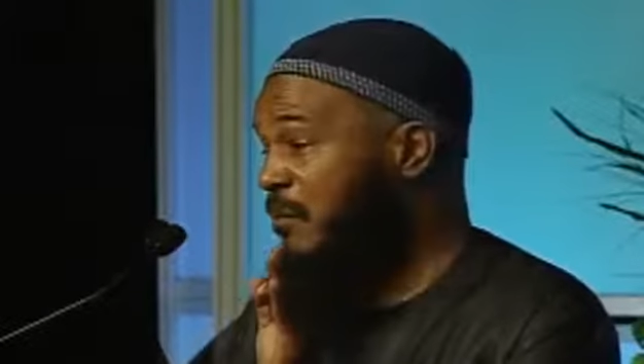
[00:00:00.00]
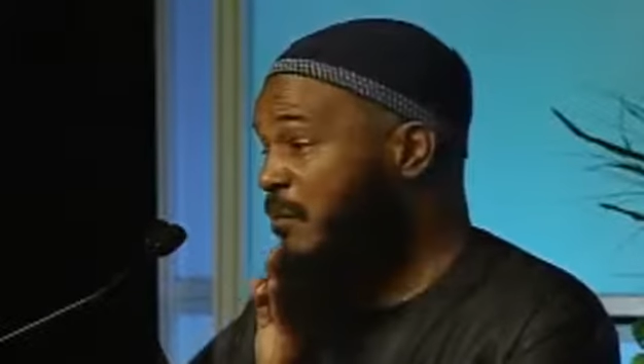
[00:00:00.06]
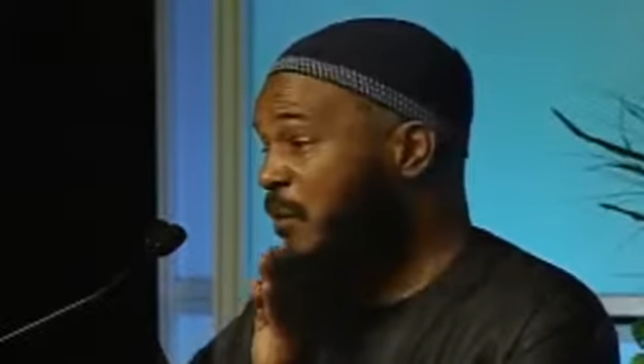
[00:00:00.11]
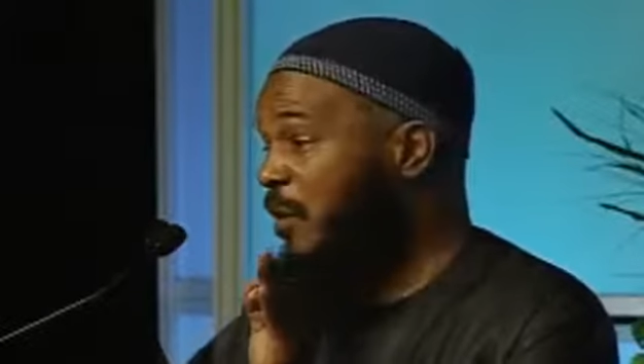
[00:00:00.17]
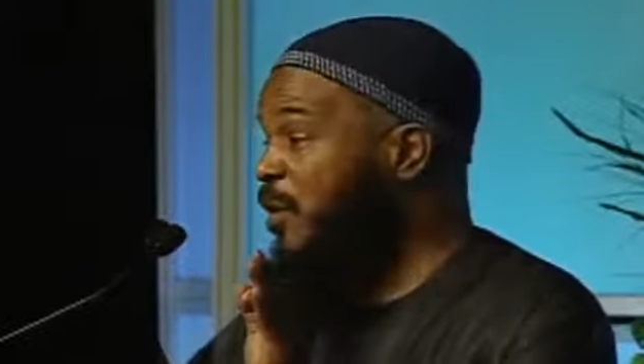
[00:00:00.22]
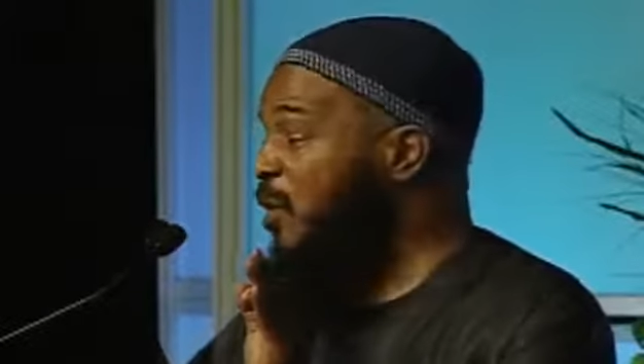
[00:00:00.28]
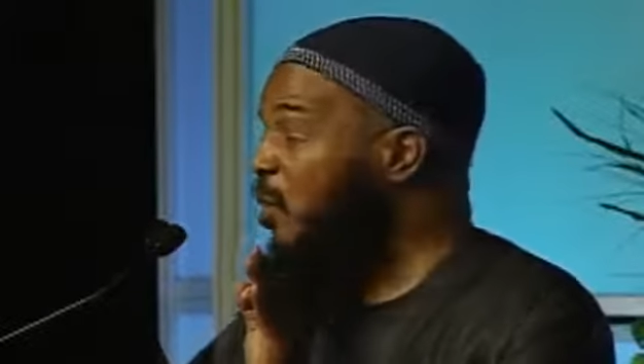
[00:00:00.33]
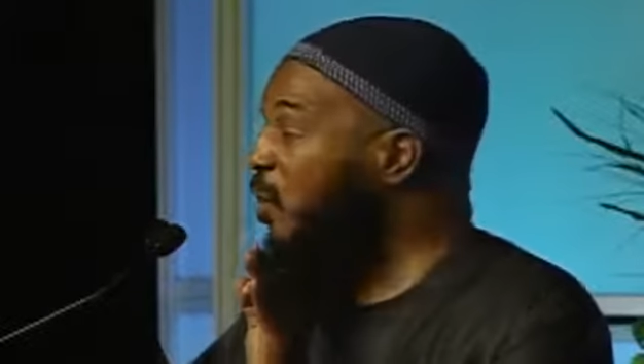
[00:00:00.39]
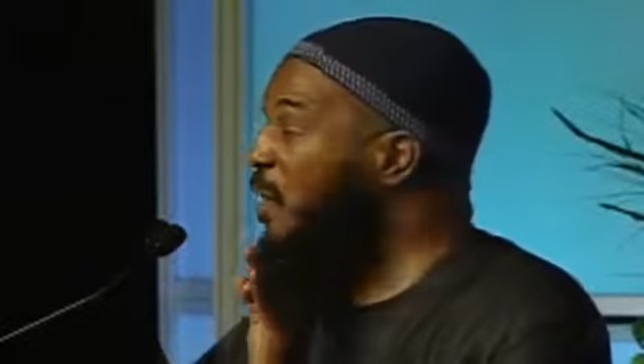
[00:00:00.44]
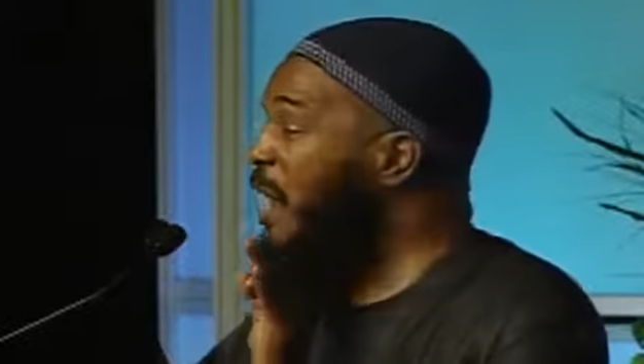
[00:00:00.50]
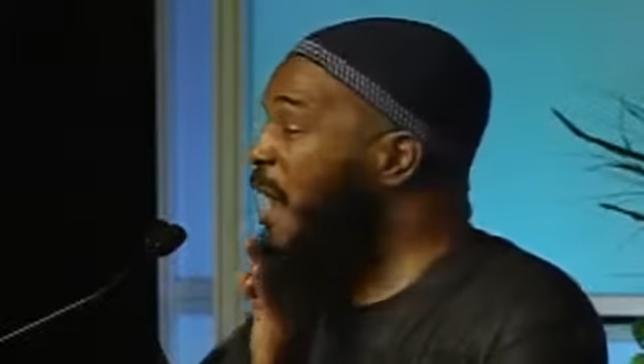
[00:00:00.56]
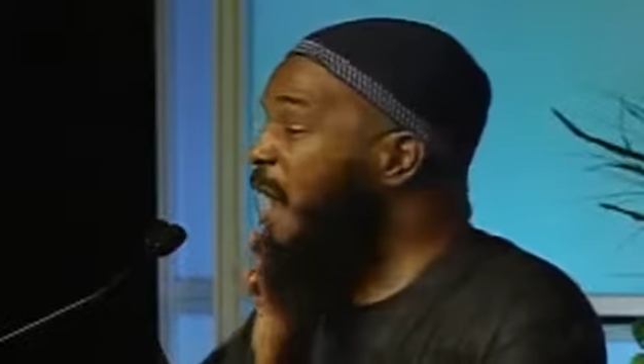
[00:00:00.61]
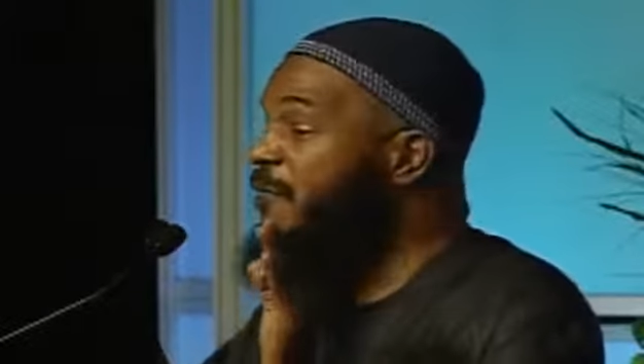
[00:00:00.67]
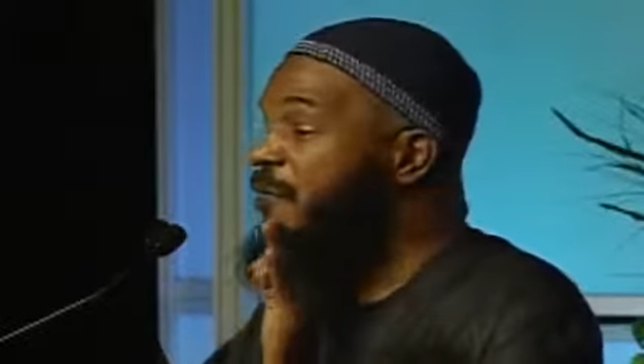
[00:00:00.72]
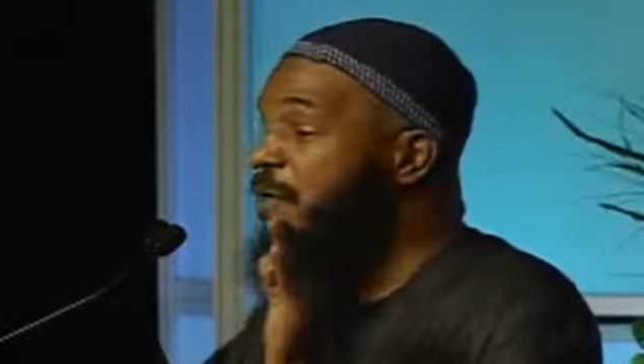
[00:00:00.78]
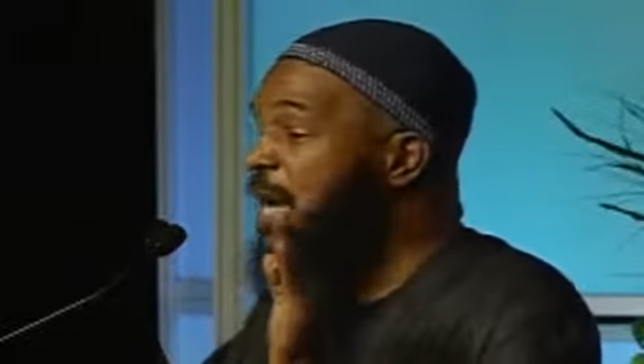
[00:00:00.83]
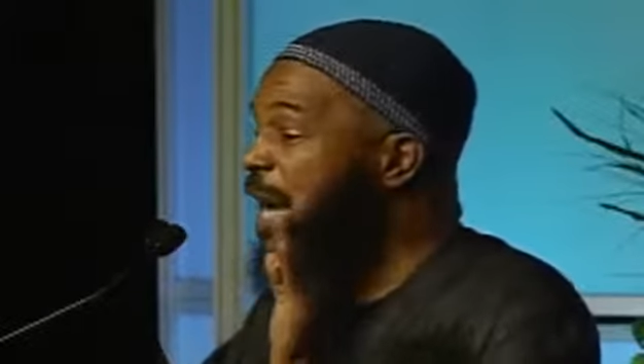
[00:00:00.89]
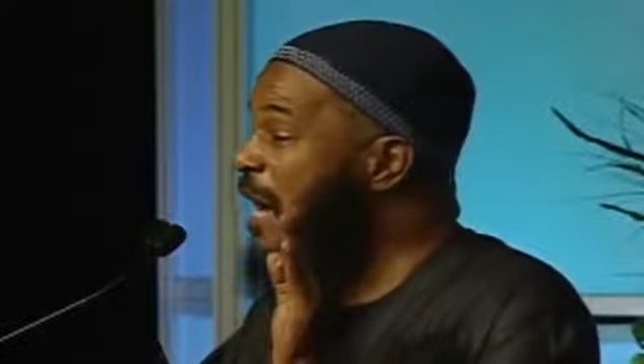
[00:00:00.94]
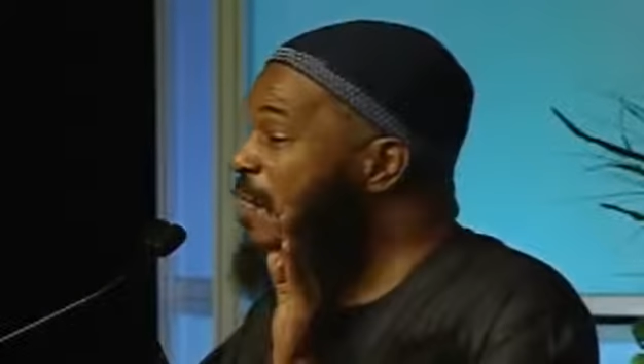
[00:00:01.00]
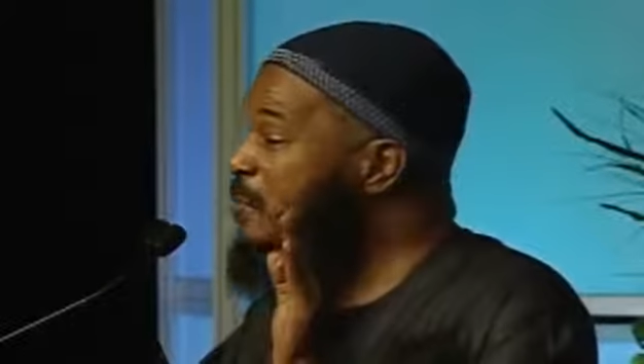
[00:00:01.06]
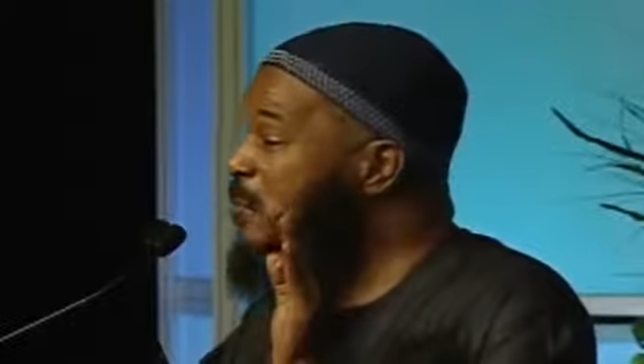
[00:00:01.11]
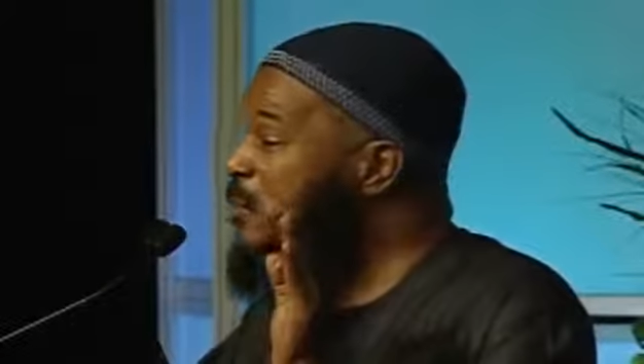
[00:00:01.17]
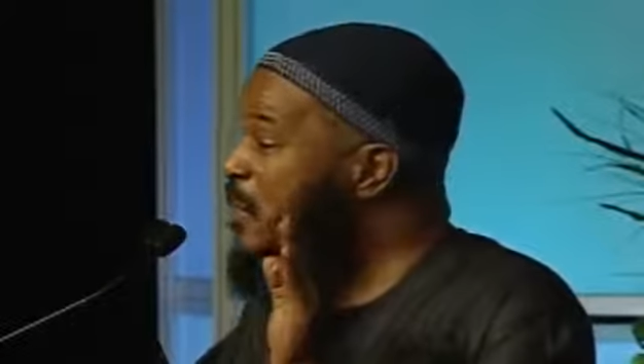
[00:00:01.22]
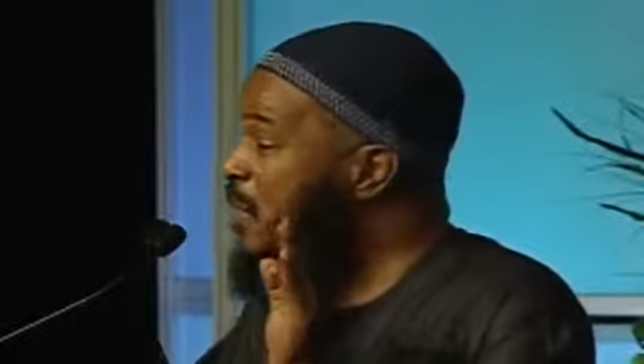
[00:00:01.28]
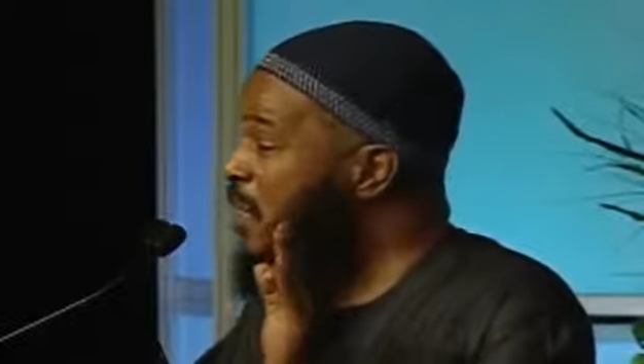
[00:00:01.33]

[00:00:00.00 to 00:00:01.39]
We don't have time to